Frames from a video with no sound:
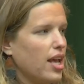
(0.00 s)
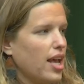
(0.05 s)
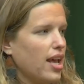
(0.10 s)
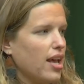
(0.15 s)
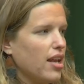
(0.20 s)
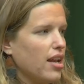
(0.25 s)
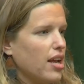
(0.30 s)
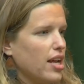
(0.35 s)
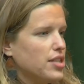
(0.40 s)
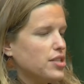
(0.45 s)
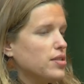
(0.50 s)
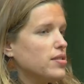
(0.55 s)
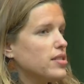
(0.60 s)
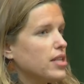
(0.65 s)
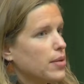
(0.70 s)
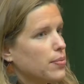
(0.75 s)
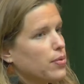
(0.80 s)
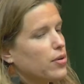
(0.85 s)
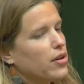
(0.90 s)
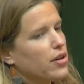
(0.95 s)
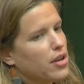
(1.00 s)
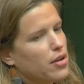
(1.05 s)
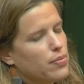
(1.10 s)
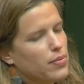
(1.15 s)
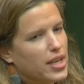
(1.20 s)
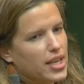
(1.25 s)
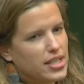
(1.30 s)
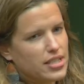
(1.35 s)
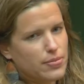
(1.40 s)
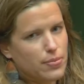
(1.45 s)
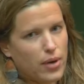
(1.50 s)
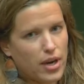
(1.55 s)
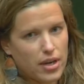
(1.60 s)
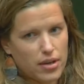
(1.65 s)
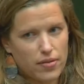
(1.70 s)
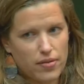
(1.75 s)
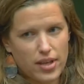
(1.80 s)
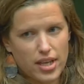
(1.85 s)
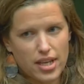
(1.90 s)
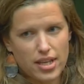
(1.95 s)
And I chose that program because
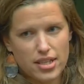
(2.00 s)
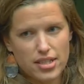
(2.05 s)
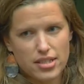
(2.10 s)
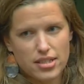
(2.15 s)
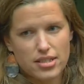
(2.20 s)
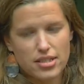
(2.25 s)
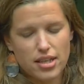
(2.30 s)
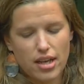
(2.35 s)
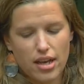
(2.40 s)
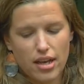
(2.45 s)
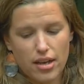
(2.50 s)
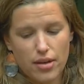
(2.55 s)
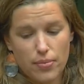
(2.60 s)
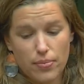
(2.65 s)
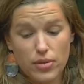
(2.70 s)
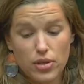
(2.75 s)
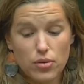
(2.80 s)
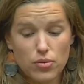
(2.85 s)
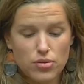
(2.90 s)
part of it is um,